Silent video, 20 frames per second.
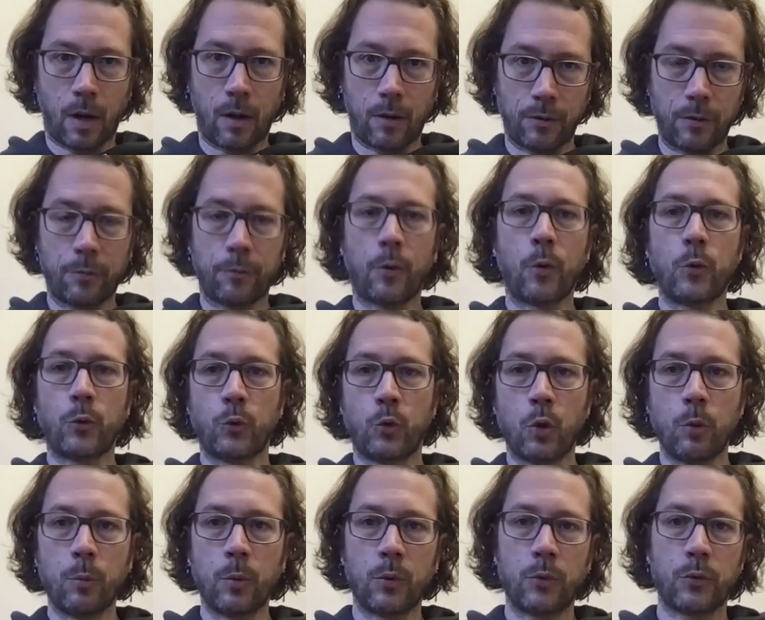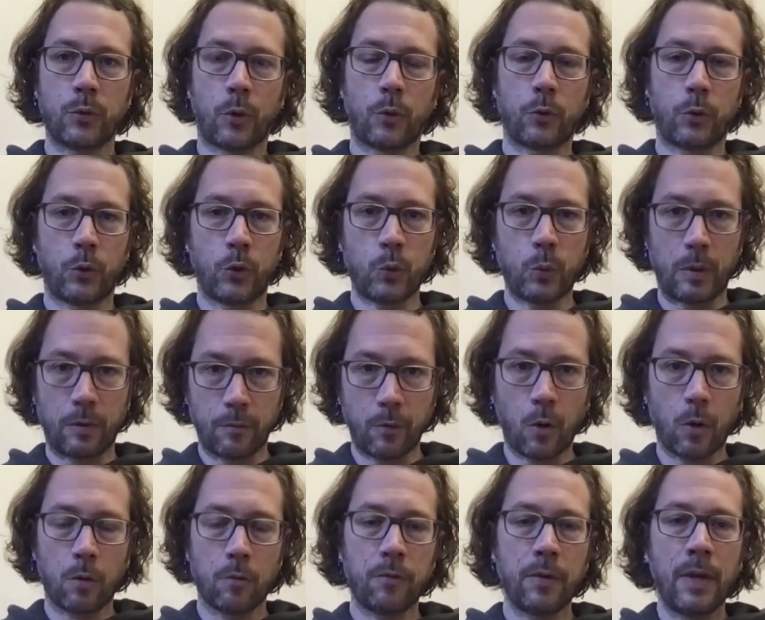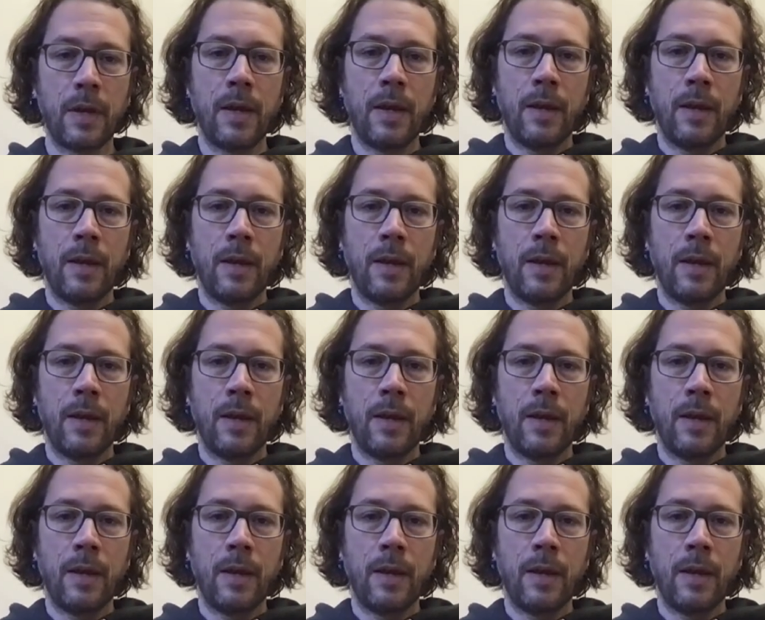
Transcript: the first humans started to evolve,